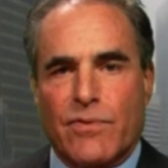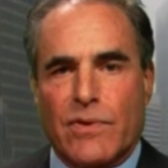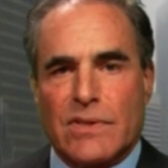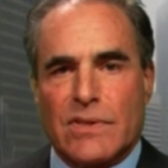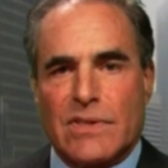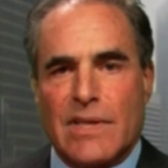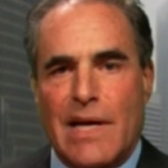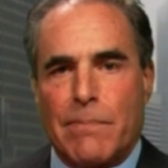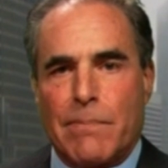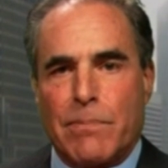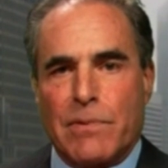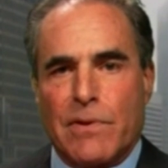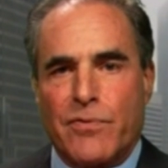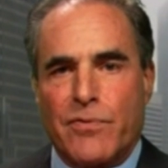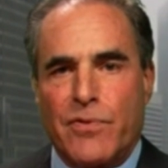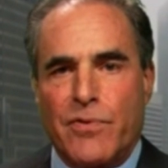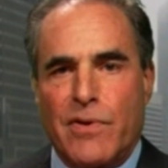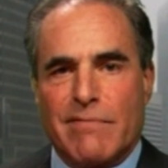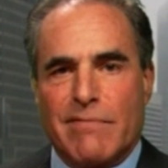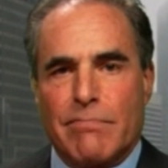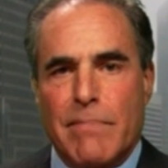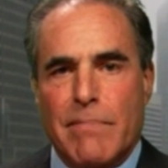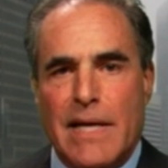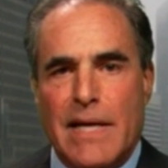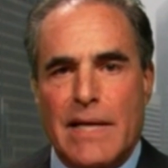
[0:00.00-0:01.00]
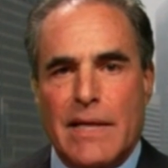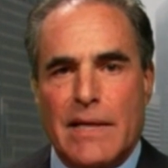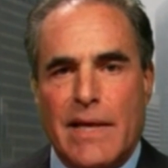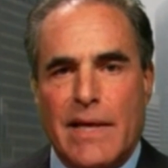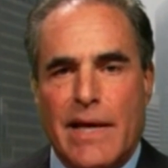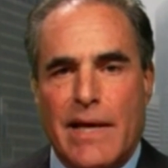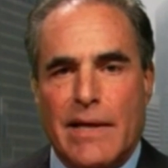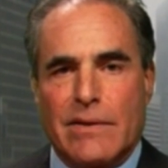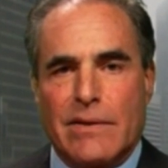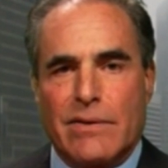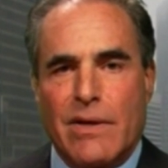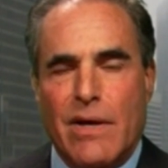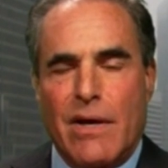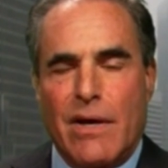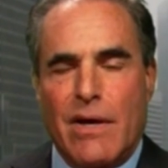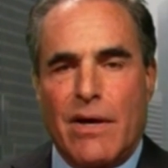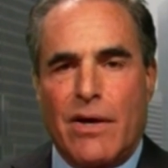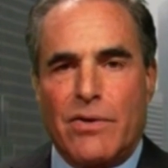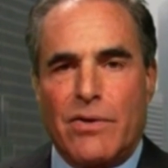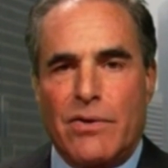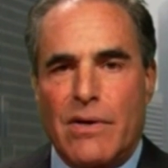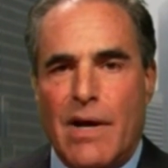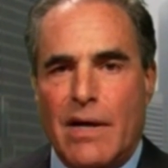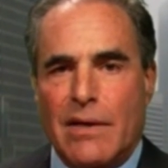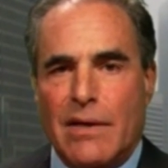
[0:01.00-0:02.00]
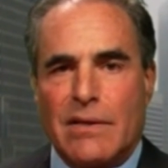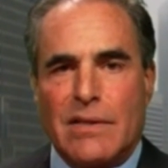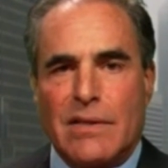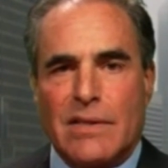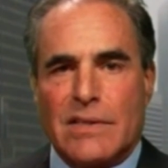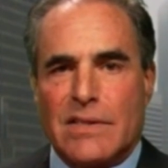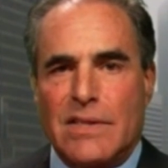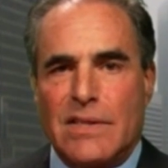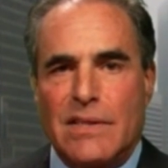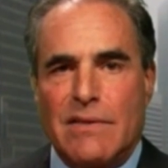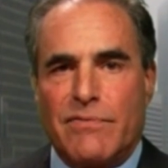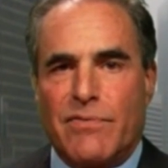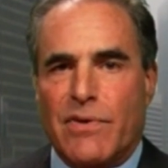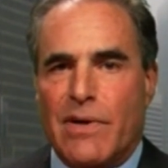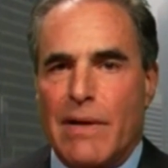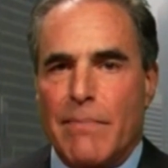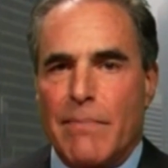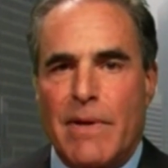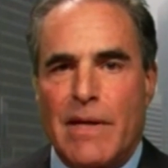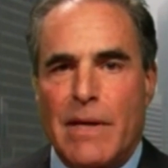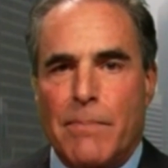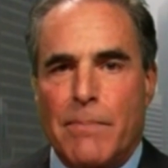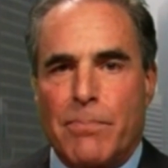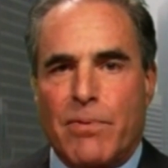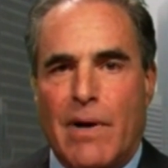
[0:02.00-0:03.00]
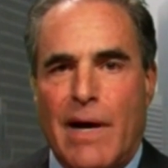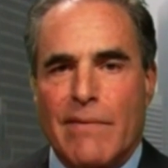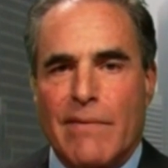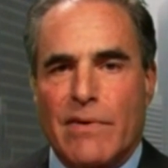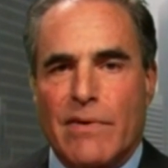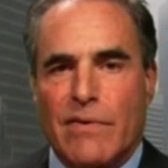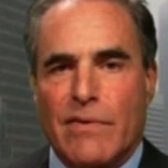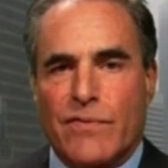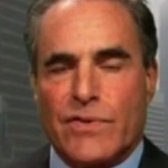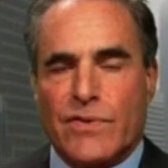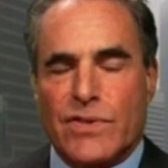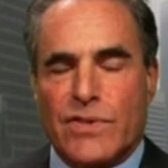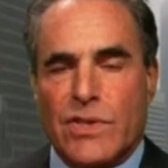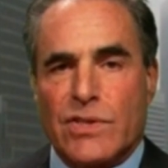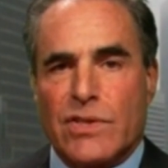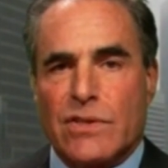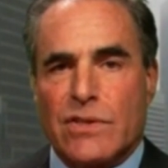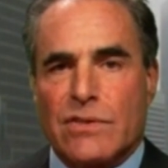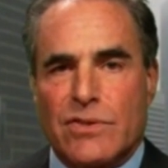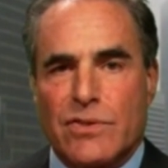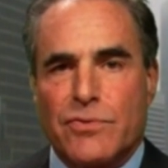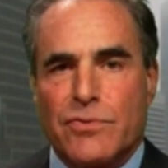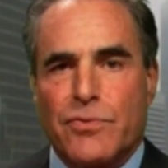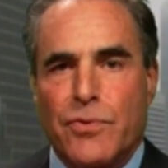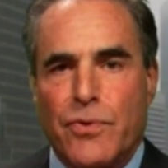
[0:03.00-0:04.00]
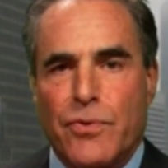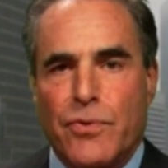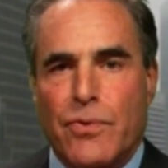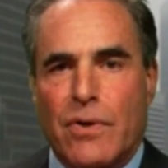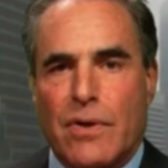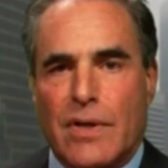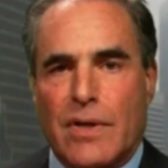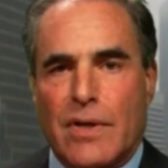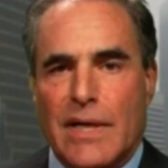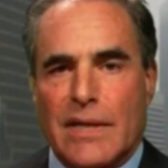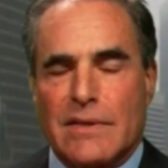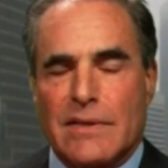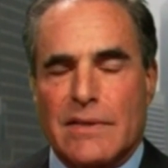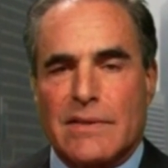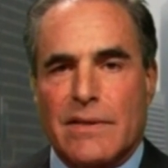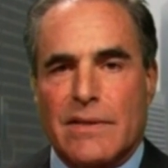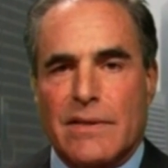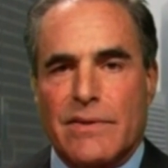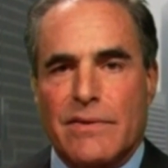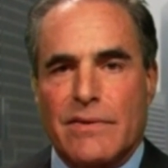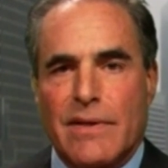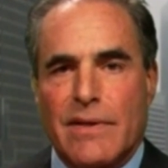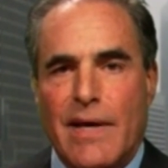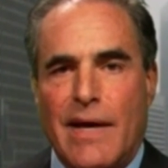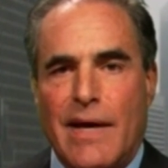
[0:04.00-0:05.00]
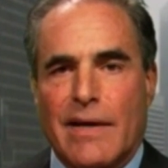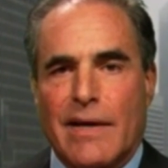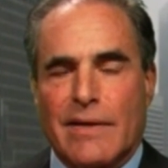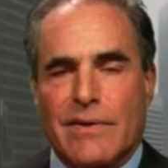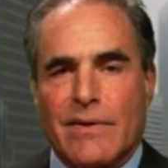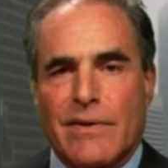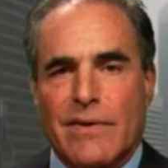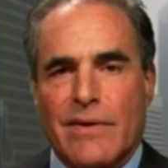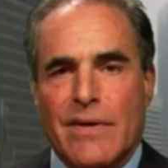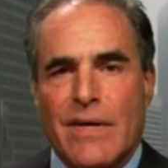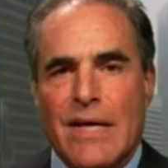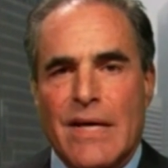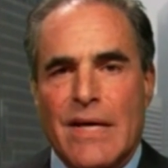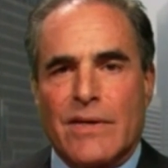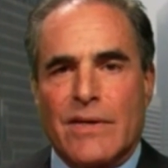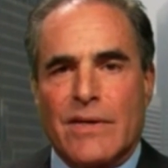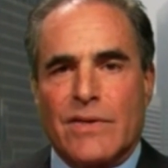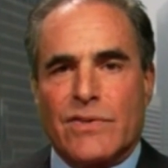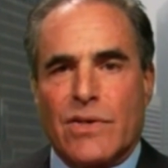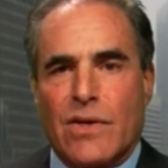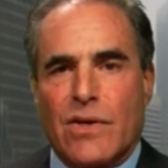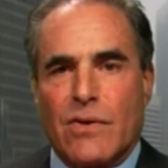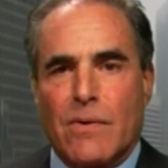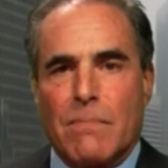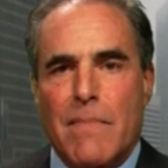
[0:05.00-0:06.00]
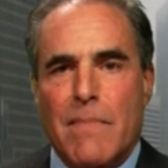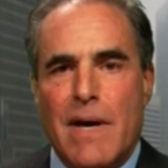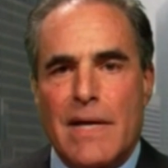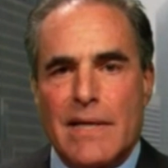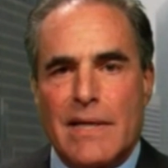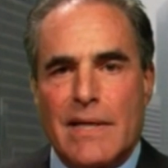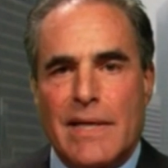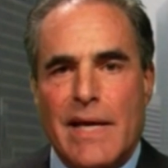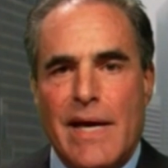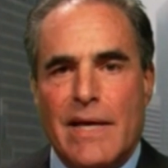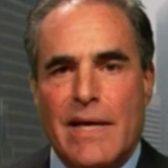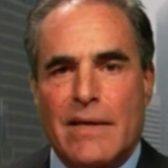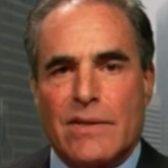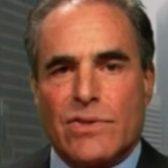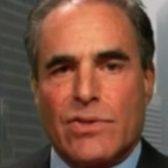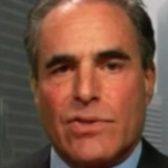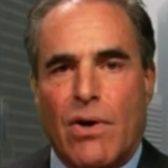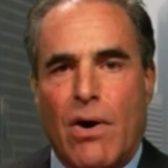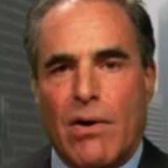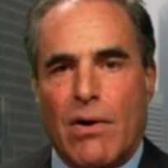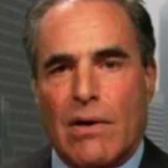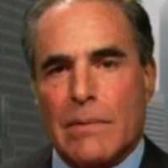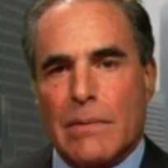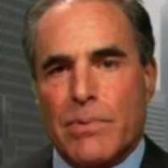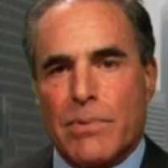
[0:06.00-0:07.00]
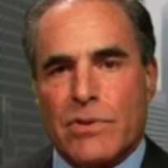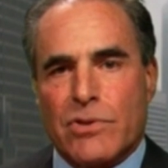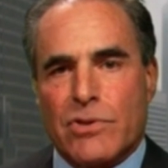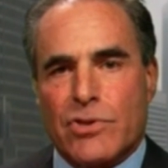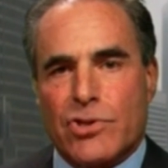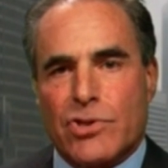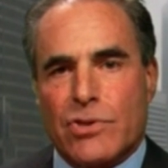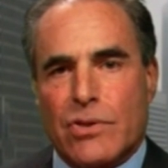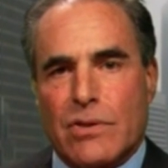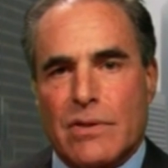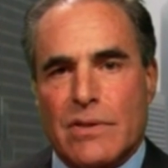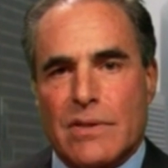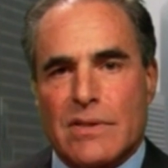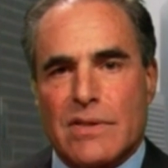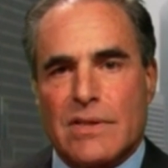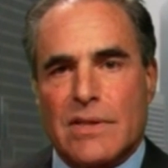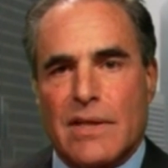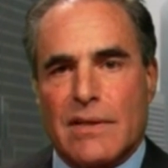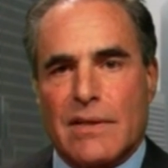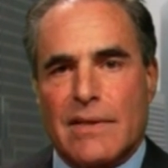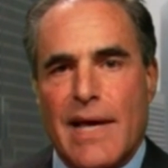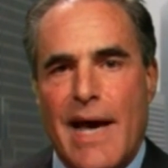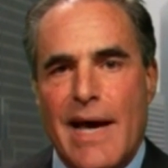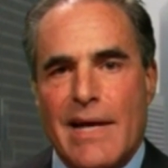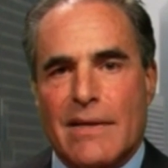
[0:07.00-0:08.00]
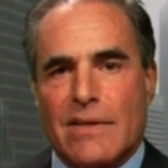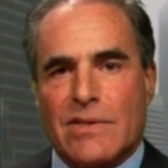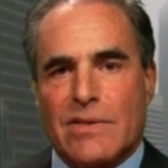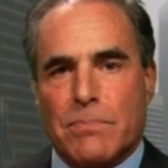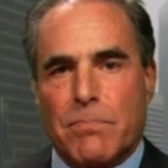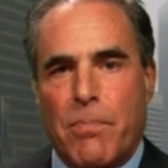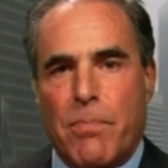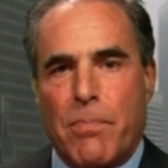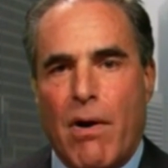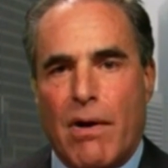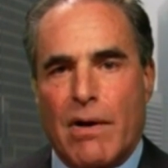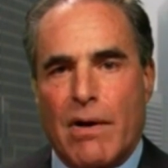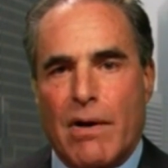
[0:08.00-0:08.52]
For example, if you have Medicaid, you're not going to see very many private physicians in New York, I can tell you that. So Medicaid is horrible insurance, yet that is